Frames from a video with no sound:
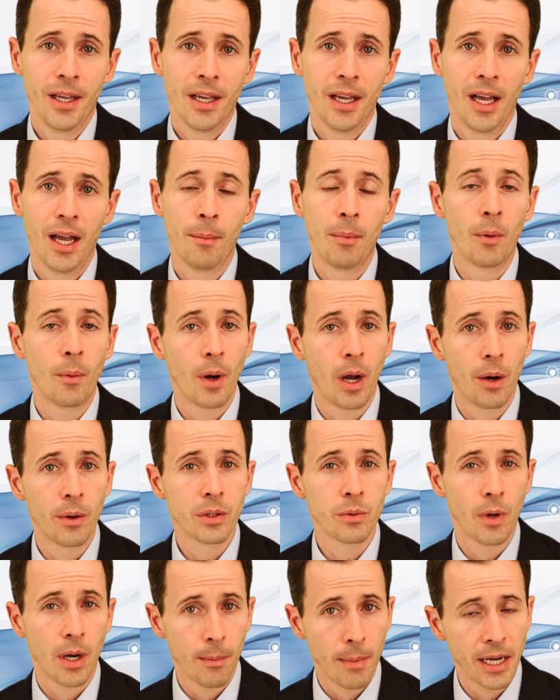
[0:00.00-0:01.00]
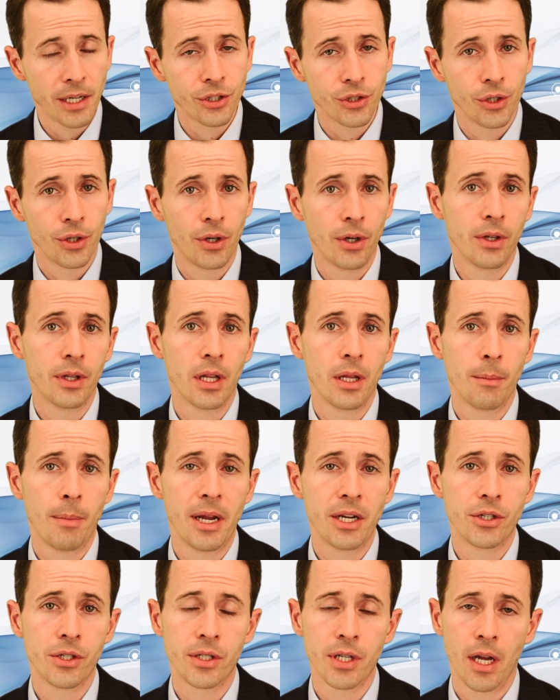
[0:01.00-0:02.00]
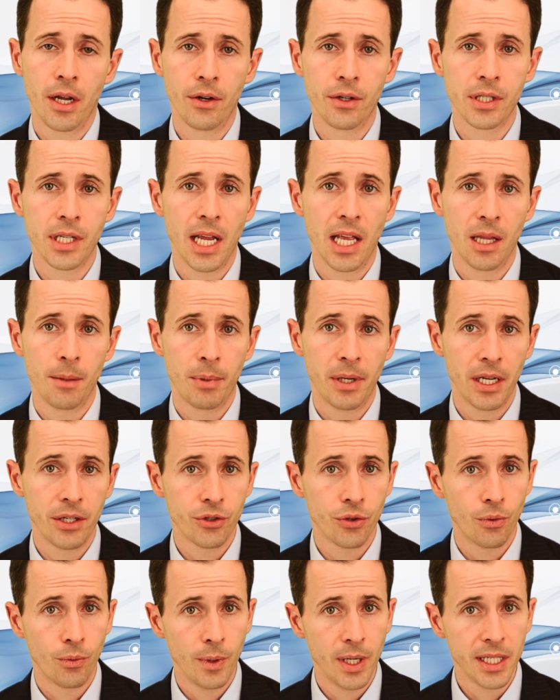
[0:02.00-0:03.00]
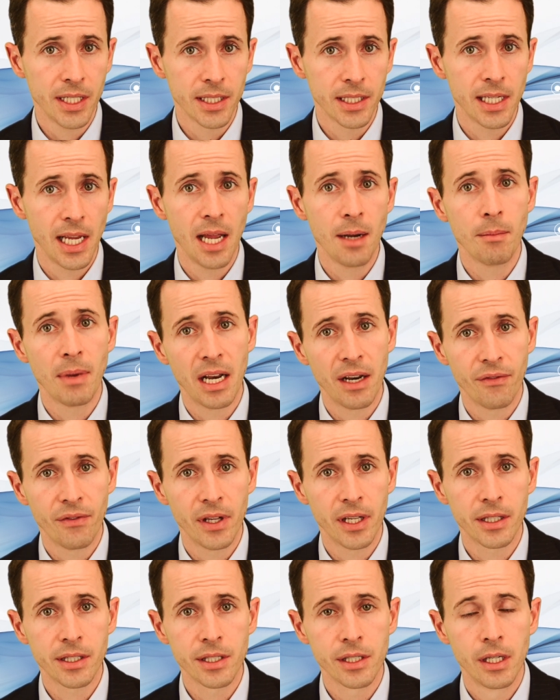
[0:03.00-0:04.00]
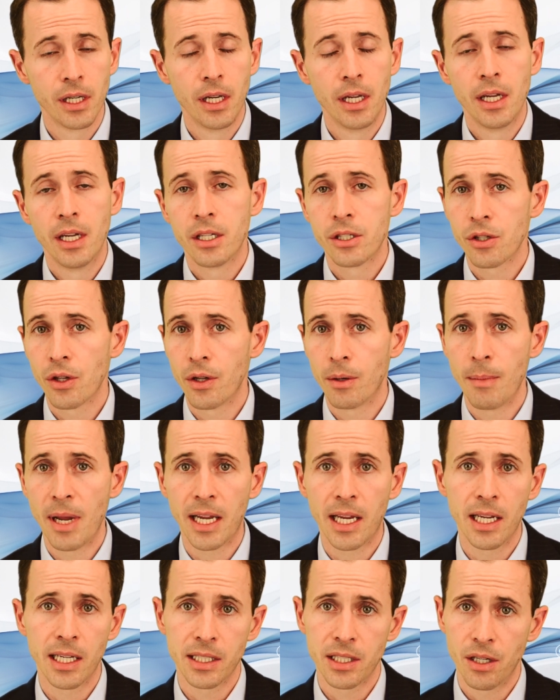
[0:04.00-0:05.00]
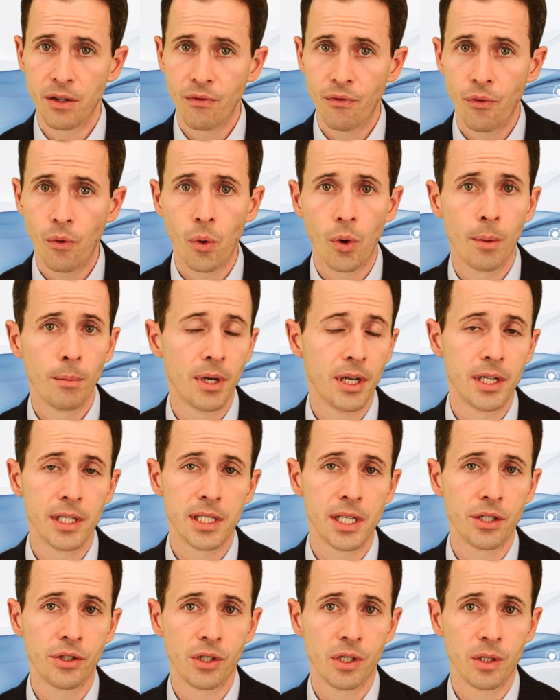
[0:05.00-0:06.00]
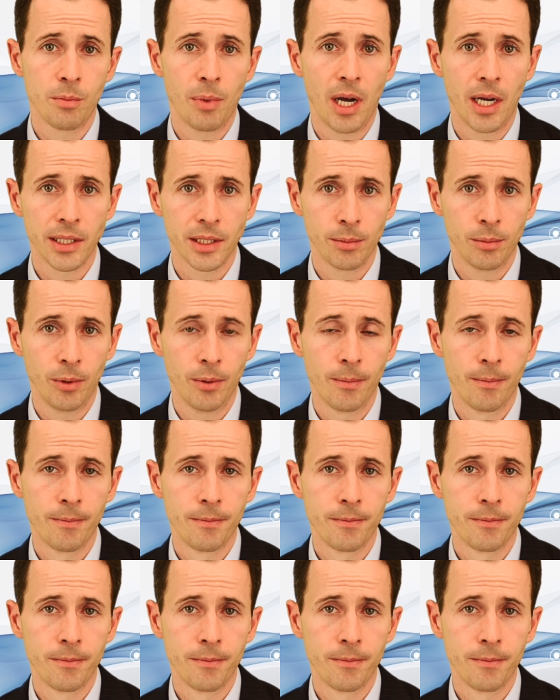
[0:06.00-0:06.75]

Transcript: Uh, but we always want to make sure that the patients understand the potential risks and benefits so they're making as informed a decision as possible.